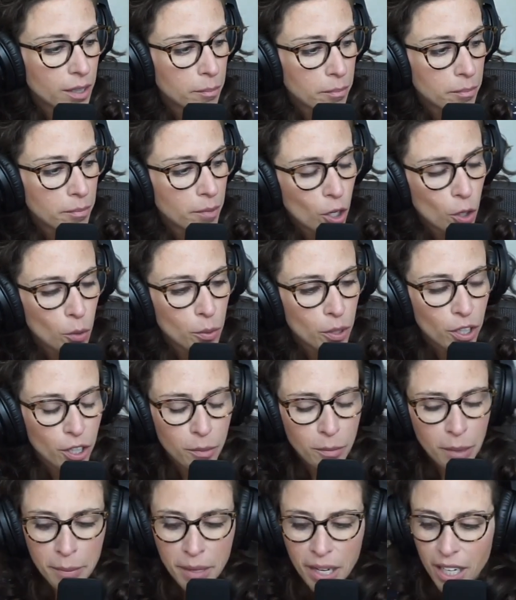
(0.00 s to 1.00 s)
homework
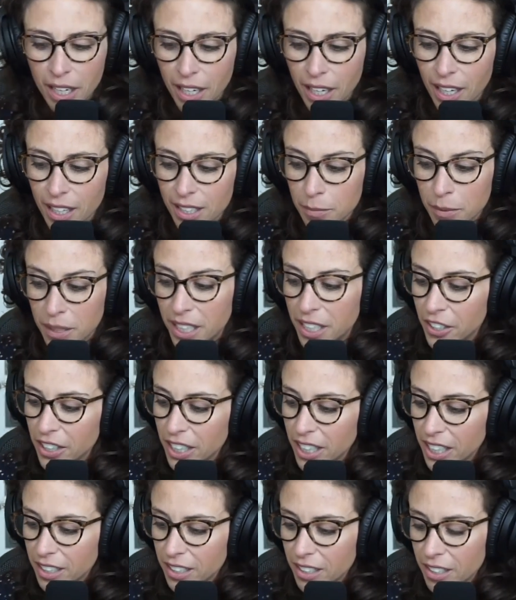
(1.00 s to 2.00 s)
on my podcast, but here
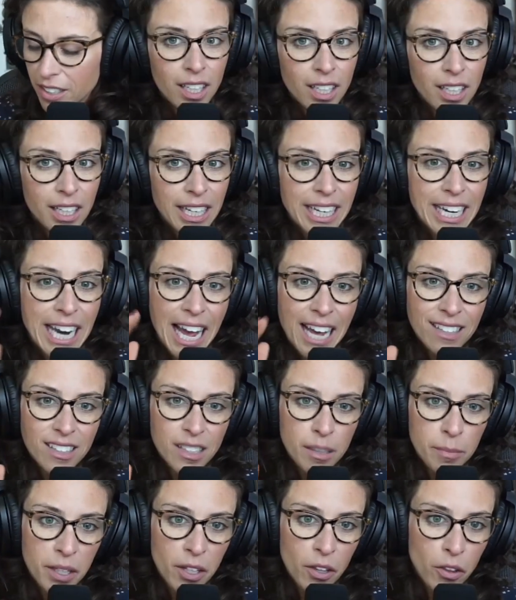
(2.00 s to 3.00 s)
it is. It has
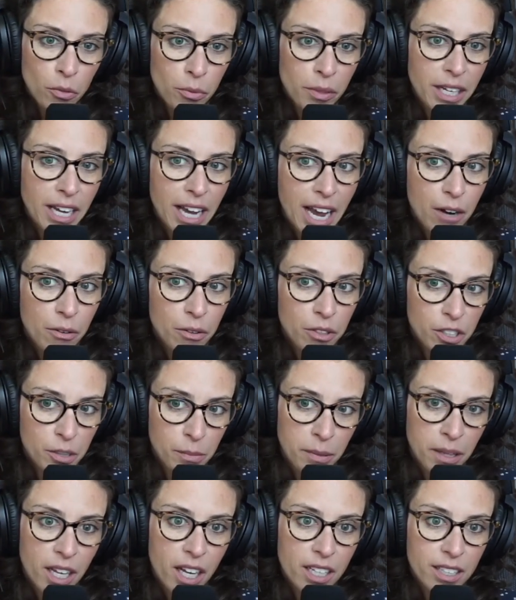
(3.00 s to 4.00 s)
to be 3 hours
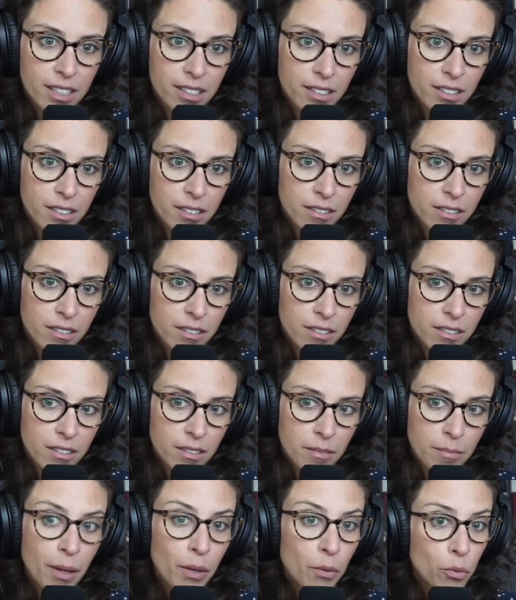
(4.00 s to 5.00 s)
plus.
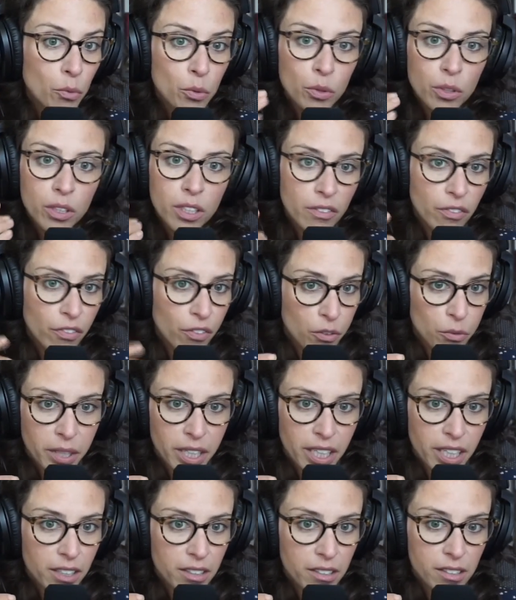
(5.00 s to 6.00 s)
My rule of
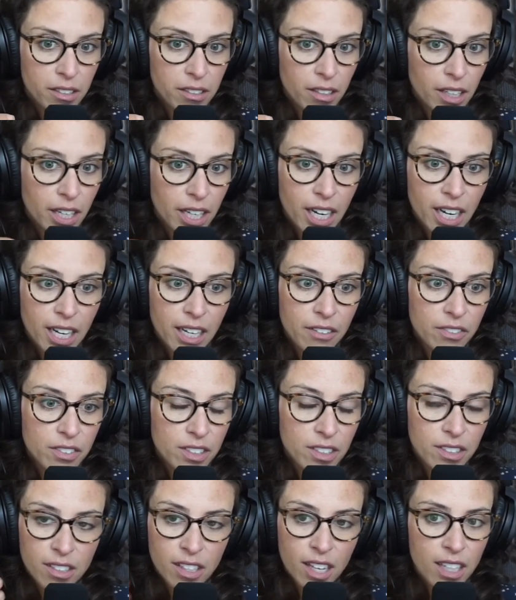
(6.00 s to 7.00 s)
3s, and I've
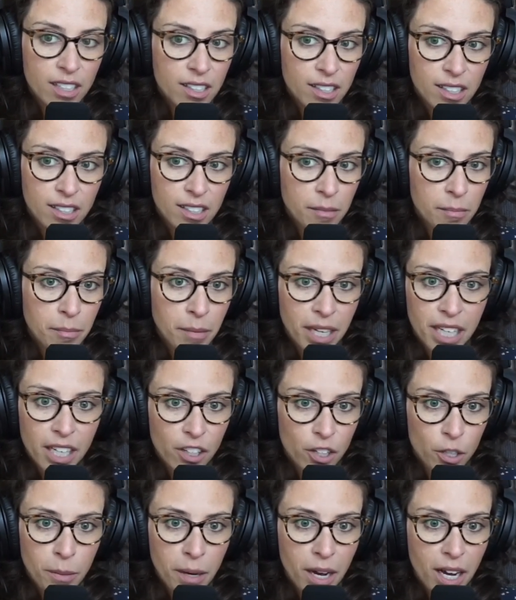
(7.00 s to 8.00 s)
discussed this in many
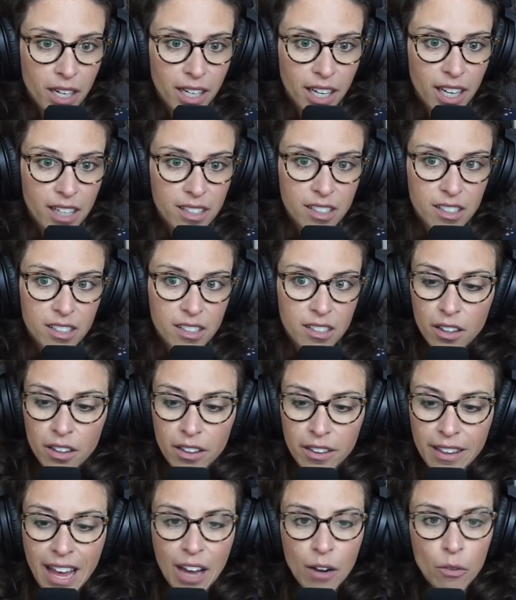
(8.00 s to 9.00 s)
other podcasts, is
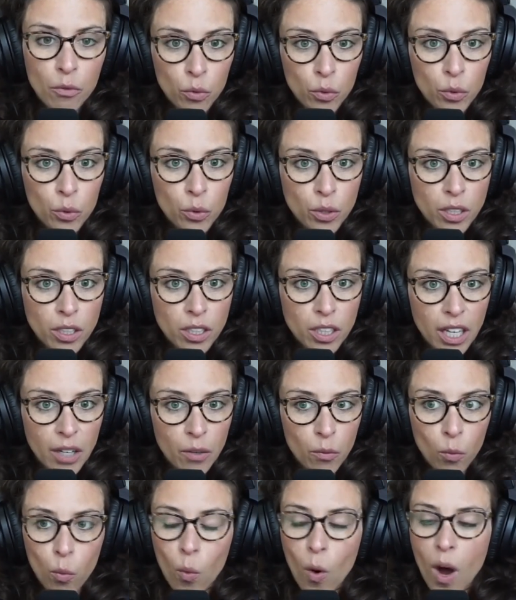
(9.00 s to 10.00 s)
that rule
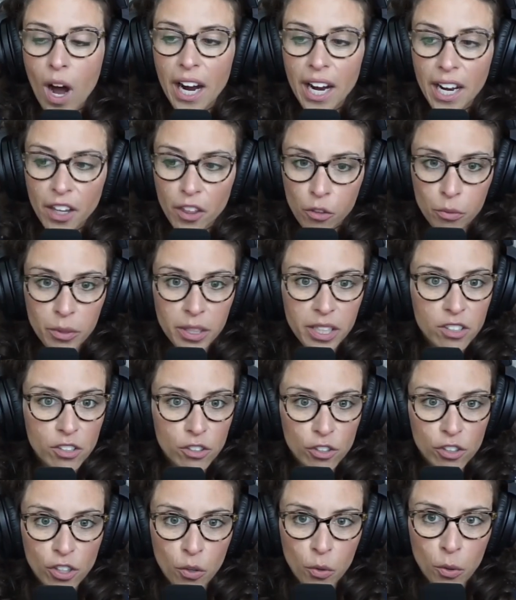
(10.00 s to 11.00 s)
and why 3s are
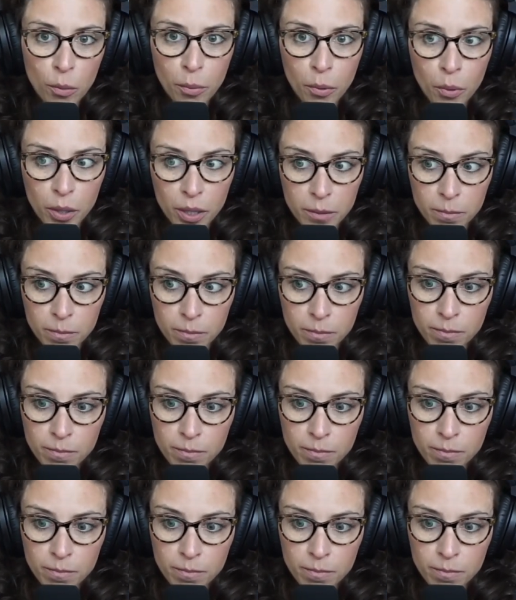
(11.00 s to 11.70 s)
so important.